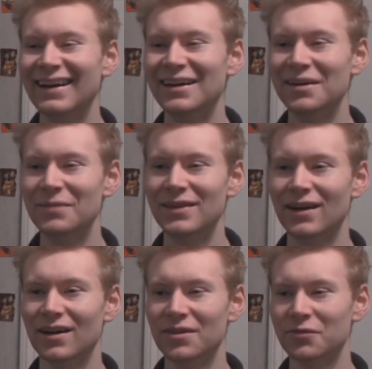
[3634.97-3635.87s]
the
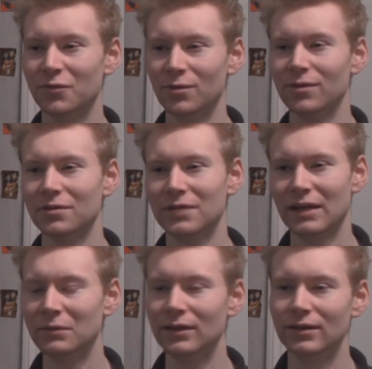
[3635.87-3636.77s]
hunt for
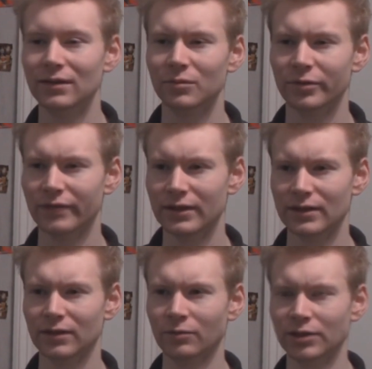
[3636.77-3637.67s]
Damian and
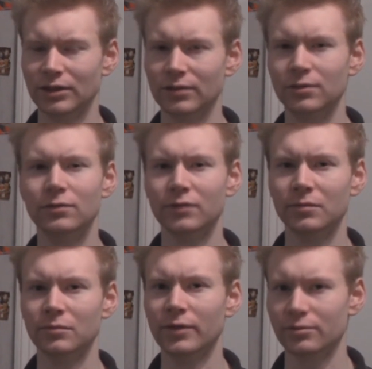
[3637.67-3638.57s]
preventing Ra's al Ghul
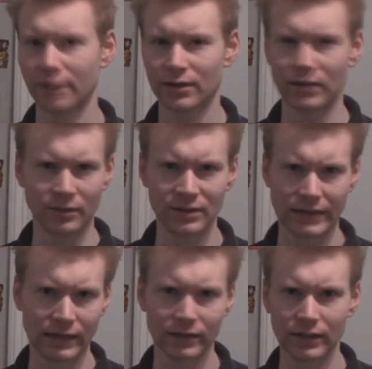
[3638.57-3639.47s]
from resurrecting him in
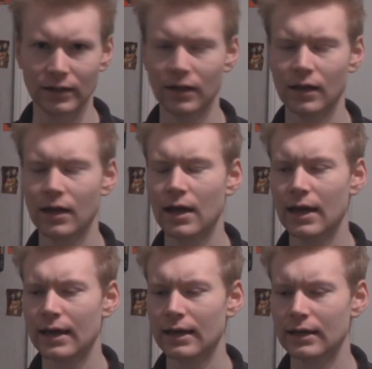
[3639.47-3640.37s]
Talia.
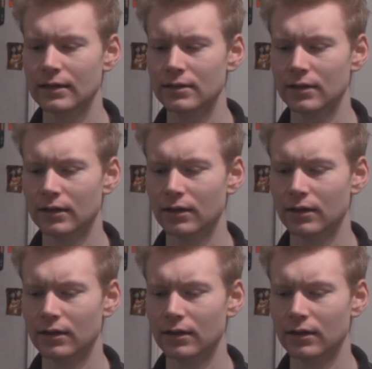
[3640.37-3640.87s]
And